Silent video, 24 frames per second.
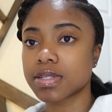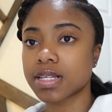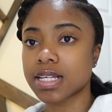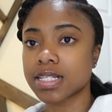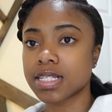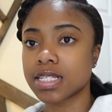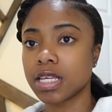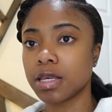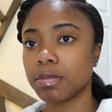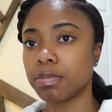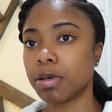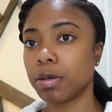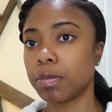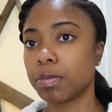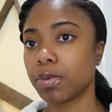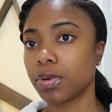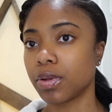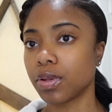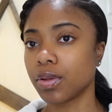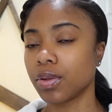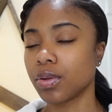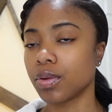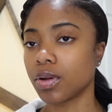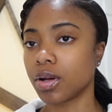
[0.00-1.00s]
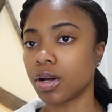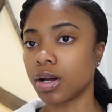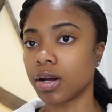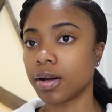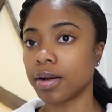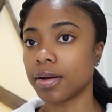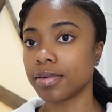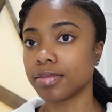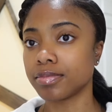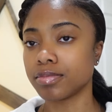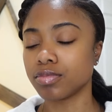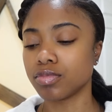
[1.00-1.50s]
I see people
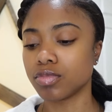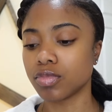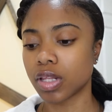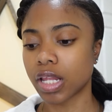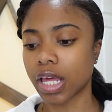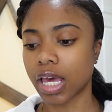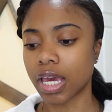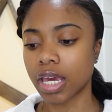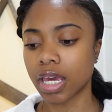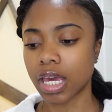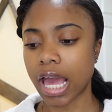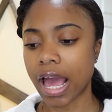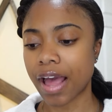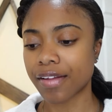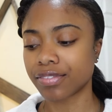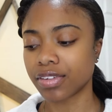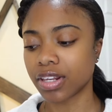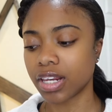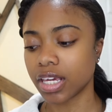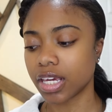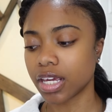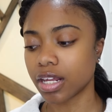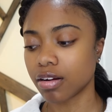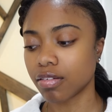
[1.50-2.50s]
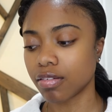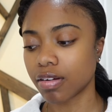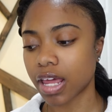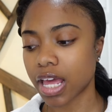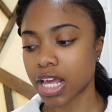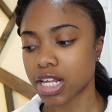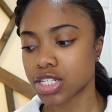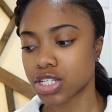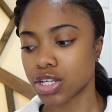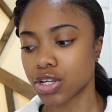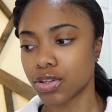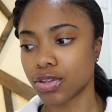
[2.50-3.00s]
after they get a
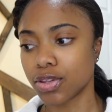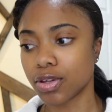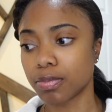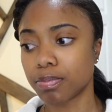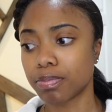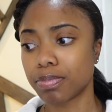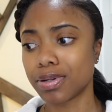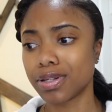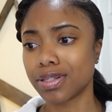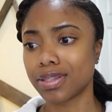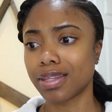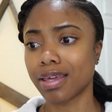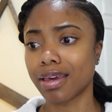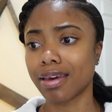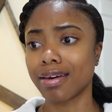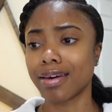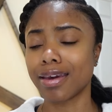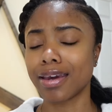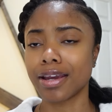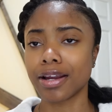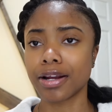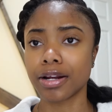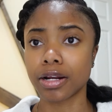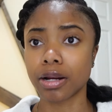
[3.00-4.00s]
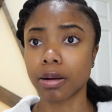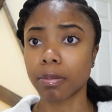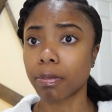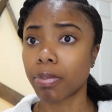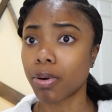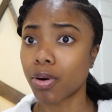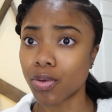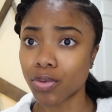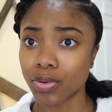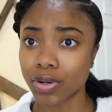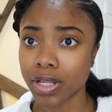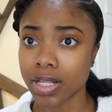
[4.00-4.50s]
relaxer, they'll put their hair in a
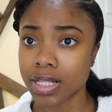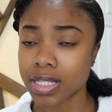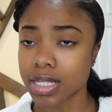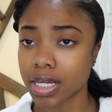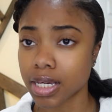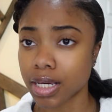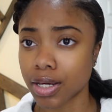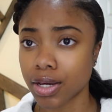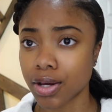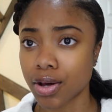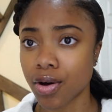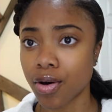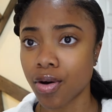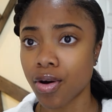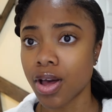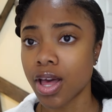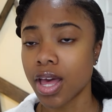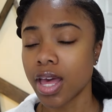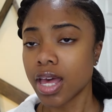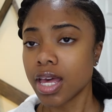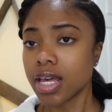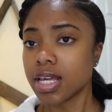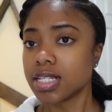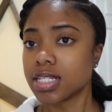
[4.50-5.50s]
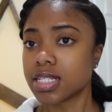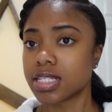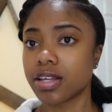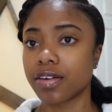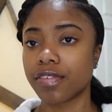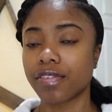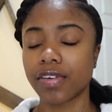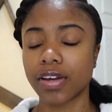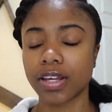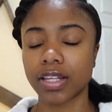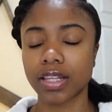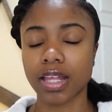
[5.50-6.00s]
ponytail and
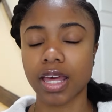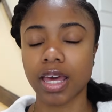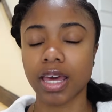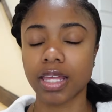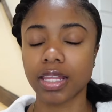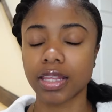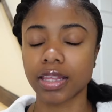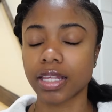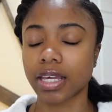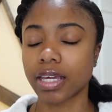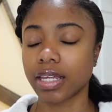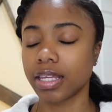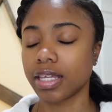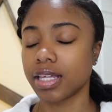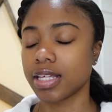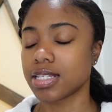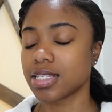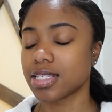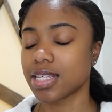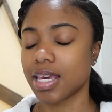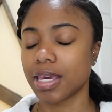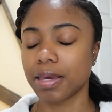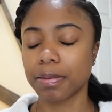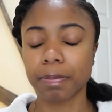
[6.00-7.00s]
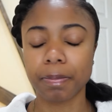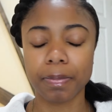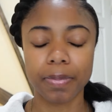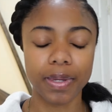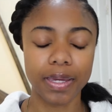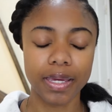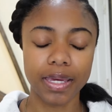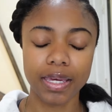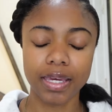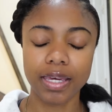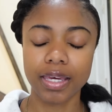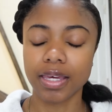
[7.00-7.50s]
stuff like that. That is a
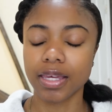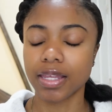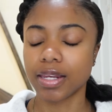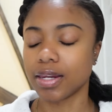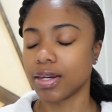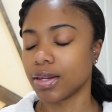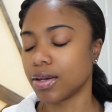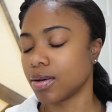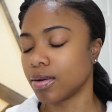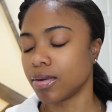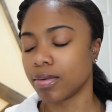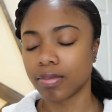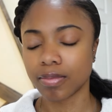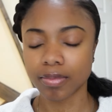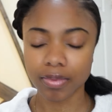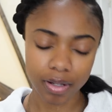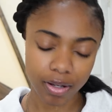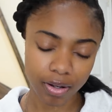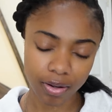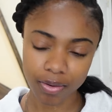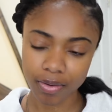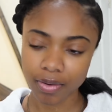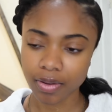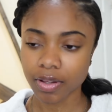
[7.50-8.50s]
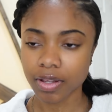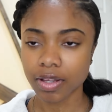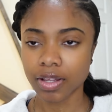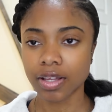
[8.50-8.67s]
big no.